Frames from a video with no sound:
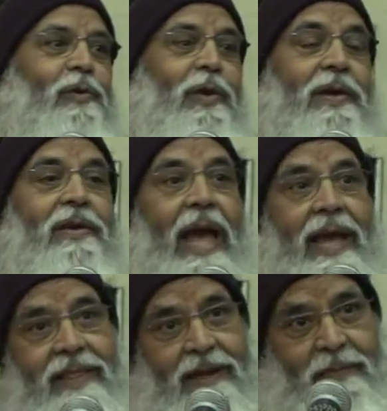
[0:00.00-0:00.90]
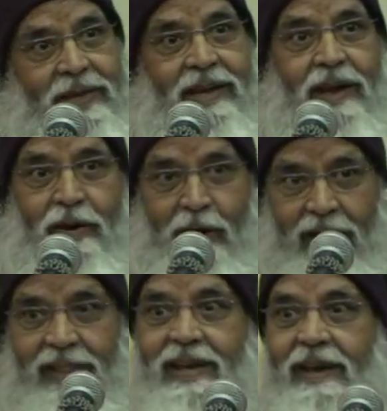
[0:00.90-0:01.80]
So you'll neither be here
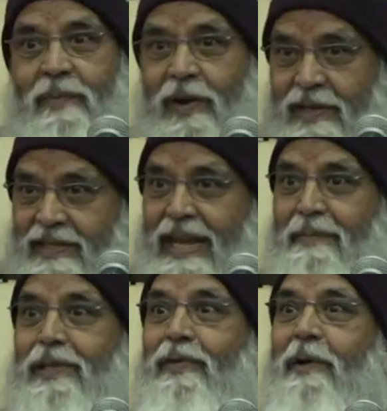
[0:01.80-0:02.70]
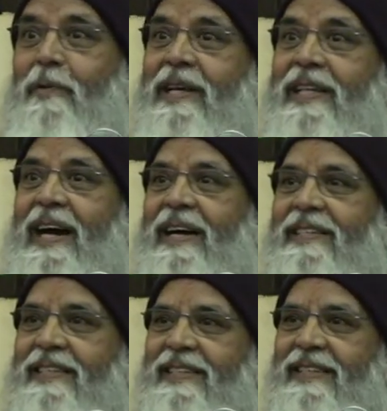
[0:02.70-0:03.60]
nor there because name is Vaikunta
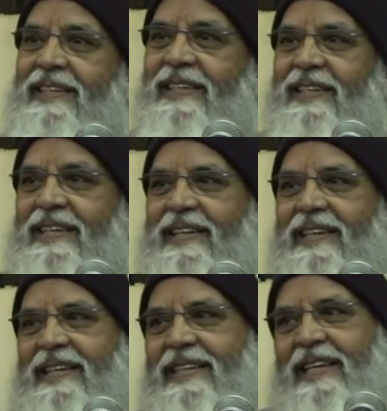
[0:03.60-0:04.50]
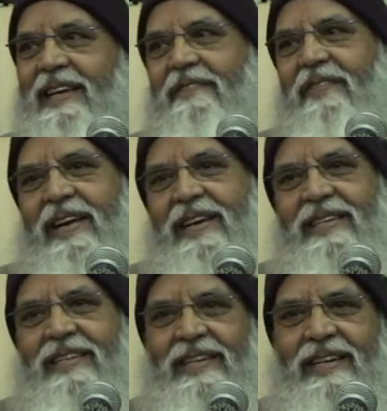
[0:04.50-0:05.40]
Das. See,
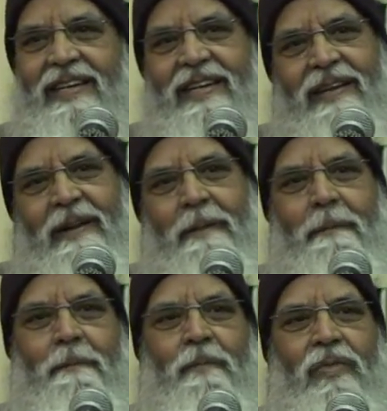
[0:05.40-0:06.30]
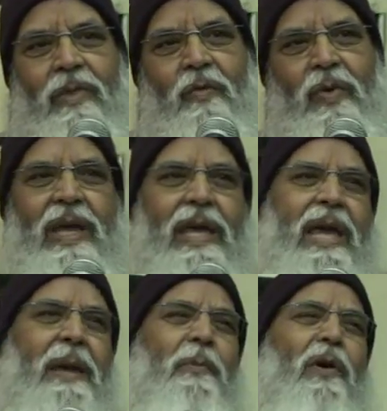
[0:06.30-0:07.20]
friends, we
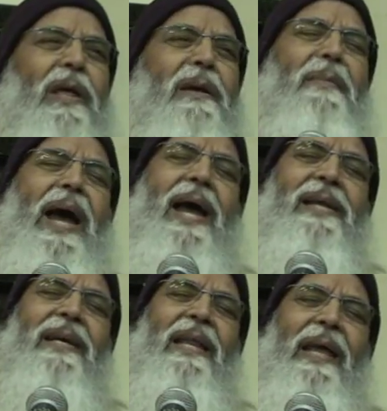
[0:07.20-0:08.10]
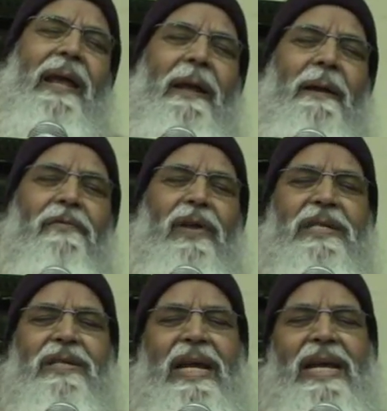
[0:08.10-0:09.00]
keep on imagining
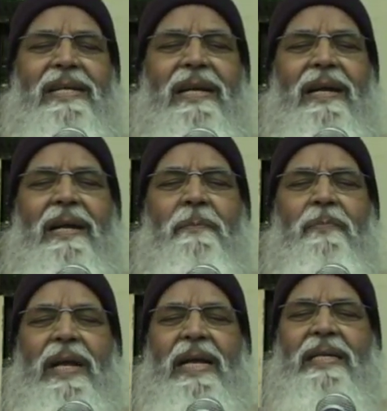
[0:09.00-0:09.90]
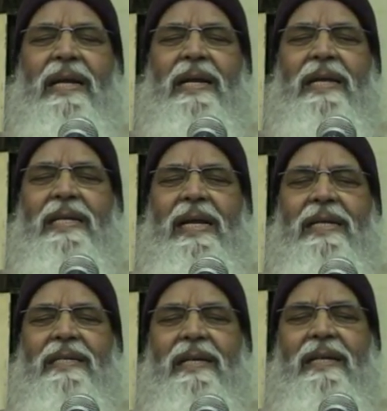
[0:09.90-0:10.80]
frustration, depression,
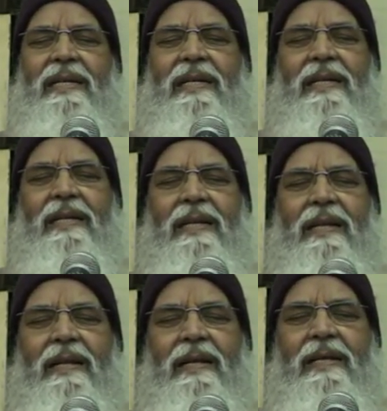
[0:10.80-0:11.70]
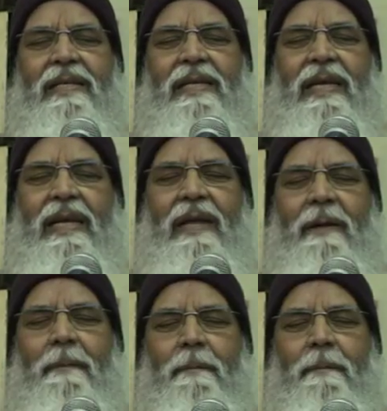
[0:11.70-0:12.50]
dejection. See,